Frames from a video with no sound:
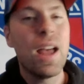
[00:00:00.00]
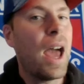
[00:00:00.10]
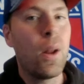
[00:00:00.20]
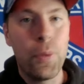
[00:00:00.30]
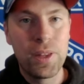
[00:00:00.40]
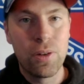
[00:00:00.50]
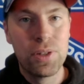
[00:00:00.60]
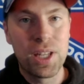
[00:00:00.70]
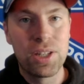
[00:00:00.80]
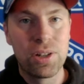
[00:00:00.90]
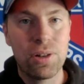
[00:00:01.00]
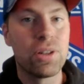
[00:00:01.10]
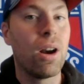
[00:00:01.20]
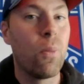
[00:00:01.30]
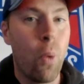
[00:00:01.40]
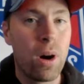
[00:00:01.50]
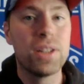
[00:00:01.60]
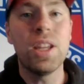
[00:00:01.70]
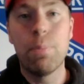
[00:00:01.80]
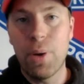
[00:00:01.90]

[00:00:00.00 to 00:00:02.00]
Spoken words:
I don't think those concerns are unwarranted,